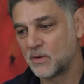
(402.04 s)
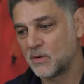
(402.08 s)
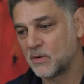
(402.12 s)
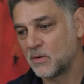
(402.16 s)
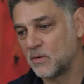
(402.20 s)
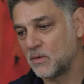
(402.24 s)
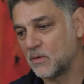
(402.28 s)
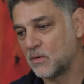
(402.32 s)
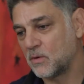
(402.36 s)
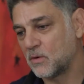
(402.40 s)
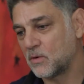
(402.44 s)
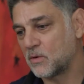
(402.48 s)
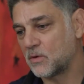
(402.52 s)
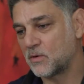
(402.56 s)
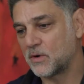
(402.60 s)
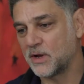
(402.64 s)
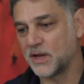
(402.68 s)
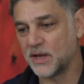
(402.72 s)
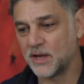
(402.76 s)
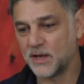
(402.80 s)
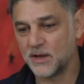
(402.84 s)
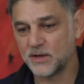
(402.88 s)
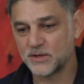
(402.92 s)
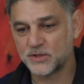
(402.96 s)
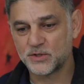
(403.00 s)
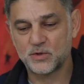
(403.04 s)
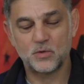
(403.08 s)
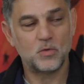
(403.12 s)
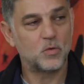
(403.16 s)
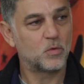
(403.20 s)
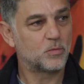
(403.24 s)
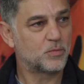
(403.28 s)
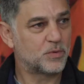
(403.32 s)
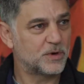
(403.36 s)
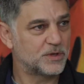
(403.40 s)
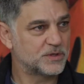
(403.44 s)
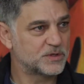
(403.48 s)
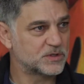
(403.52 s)
or a school
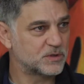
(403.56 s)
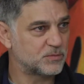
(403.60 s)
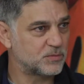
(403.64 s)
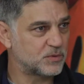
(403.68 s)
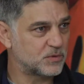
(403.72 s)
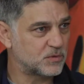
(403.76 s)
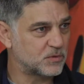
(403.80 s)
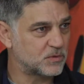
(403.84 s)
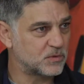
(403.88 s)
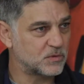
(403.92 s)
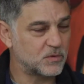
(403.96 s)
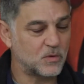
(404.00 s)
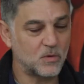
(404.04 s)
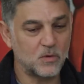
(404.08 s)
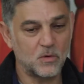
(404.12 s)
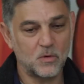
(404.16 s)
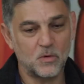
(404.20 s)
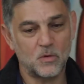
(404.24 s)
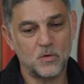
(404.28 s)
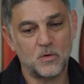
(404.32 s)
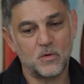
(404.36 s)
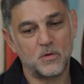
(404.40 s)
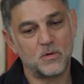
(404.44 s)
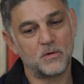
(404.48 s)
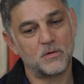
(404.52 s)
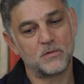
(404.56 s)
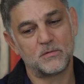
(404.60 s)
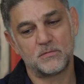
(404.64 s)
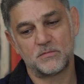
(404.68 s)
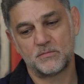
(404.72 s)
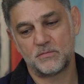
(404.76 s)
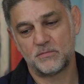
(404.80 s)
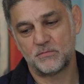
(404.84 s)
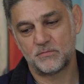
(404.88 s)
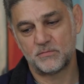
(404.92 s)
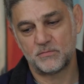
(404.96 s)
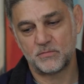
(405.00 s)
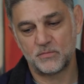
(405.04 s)
principal or
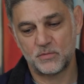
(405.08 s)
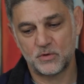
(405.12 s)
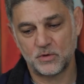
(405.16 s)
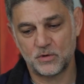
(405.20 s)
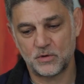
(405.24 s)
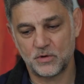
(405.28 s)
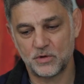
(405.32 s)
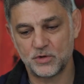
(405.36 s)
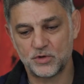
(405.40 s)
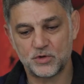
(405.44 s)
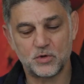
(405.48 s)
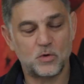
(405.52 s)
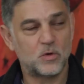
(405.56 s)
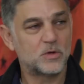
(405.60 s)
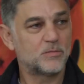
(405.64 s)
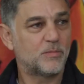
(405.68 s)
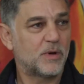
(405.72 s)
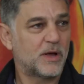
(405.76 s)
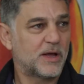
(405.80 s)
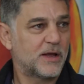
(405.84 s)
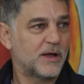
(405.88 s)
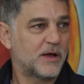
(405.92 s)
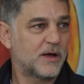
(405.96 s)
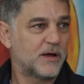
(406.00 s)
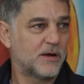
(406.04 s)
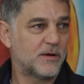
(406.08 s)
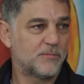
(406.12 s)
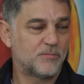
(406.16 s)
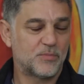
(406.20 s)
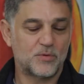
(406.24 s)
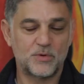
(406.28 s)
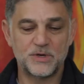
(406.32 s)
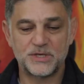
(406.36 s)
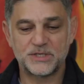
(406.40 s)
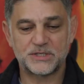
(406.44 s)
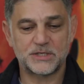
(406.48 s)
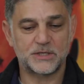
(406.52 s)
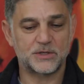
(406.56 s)
controlled by a
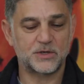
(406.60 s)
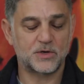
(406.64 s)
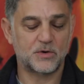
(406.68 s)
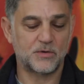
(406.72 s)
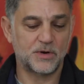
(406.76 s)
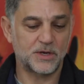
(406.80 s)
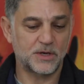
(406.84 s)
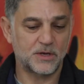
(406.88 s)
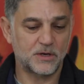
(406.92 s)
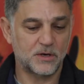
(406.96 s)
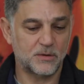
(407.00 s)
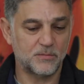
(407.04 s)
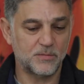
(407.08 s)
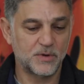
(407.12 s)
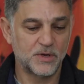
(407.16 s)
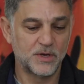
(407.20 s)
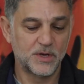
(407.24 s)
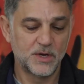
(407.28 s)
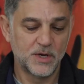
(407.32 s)
preset curriculum.